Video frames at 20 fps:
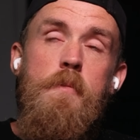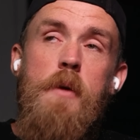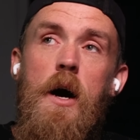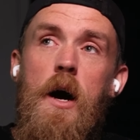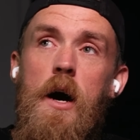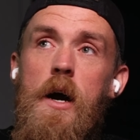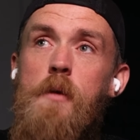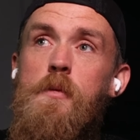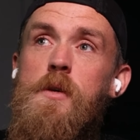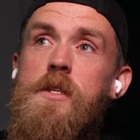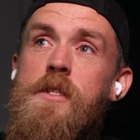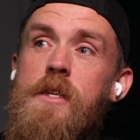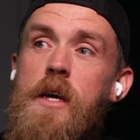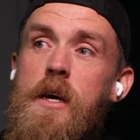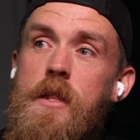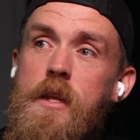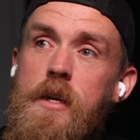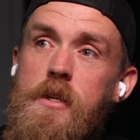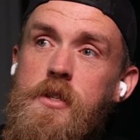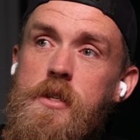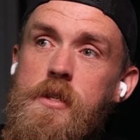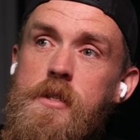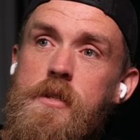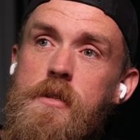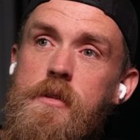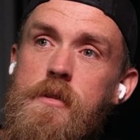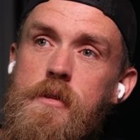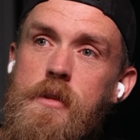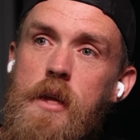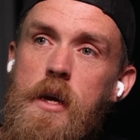But I would say they
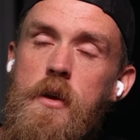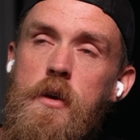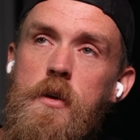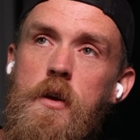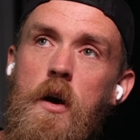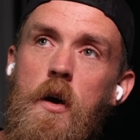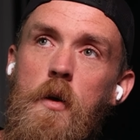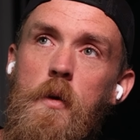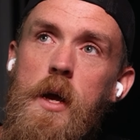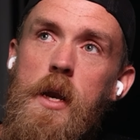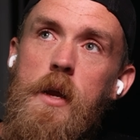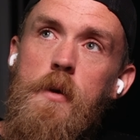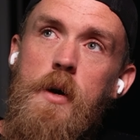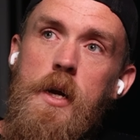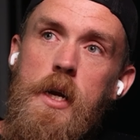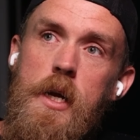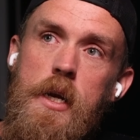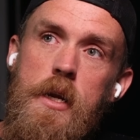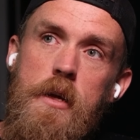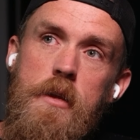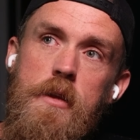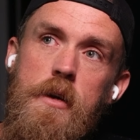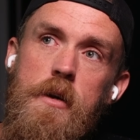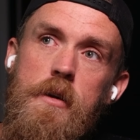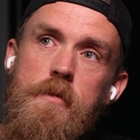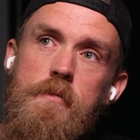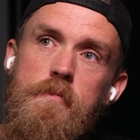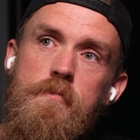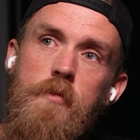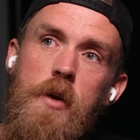don't owe anyone anything,
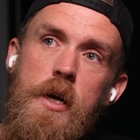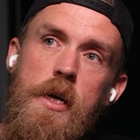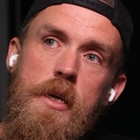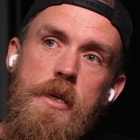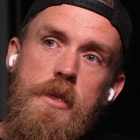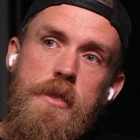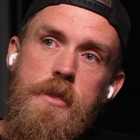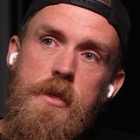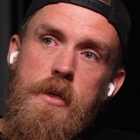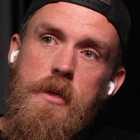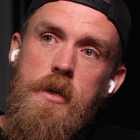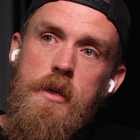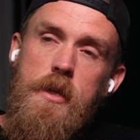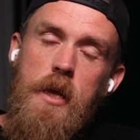realistically.